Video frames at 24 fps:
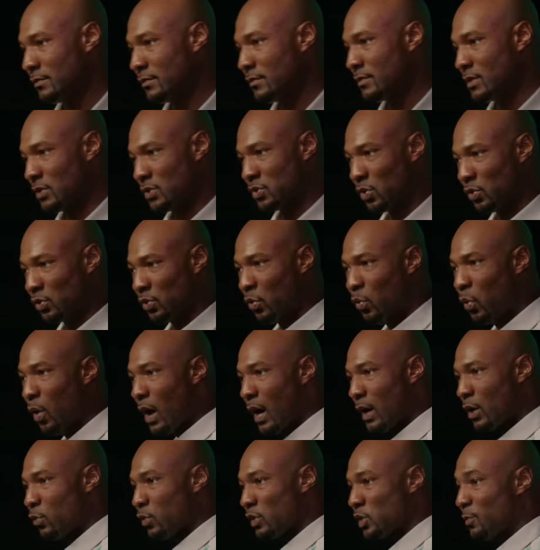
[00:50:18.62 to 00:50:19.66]
So the
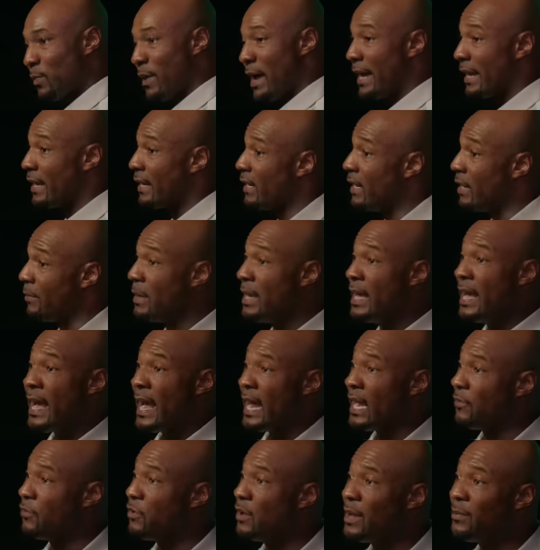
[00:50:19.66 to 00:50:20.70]
water was backing up.
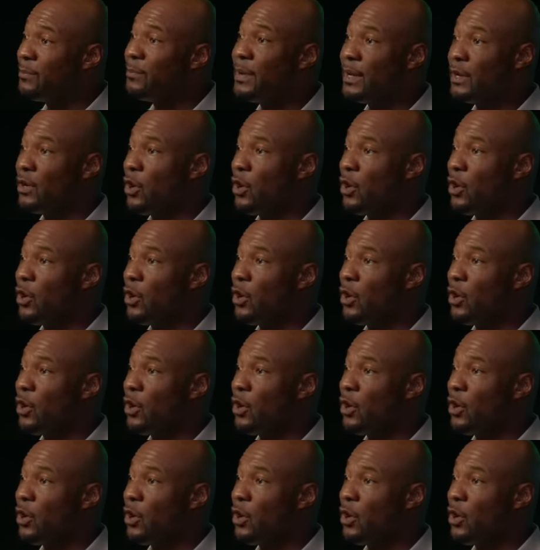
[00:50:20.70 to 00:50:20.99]
And if you had been